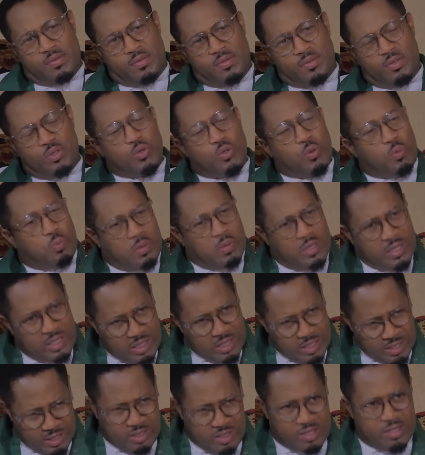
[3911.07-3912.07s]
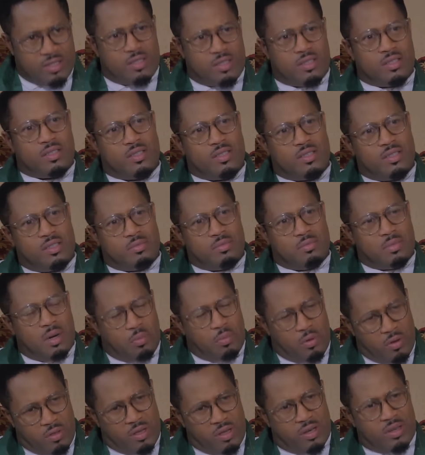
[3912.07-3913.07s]
So please, my
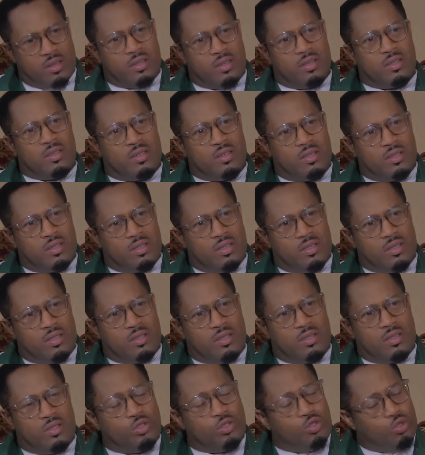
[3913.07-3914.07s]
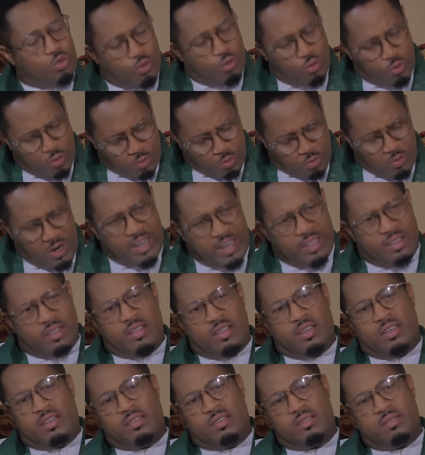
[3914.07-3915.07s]
brother, do the right
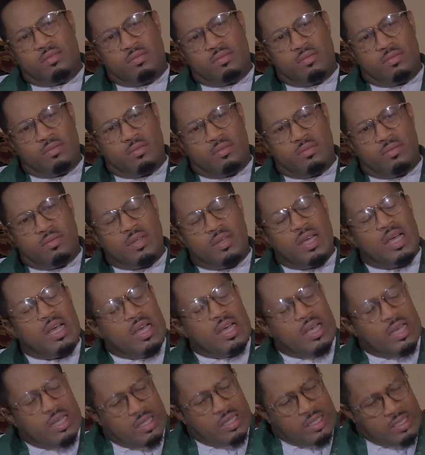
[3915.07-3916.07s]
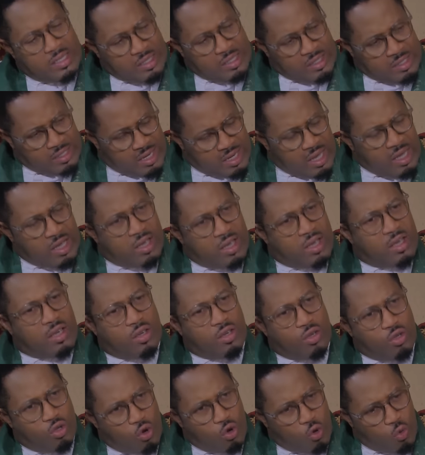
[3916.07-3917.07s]
thing. Take
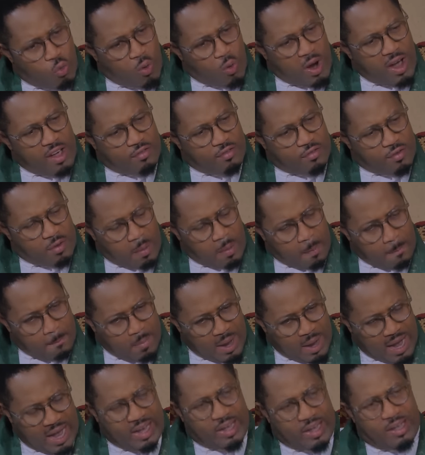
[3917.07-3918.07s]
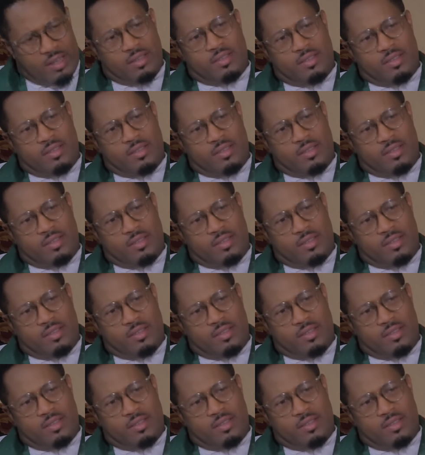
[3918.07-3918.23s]
your wife back,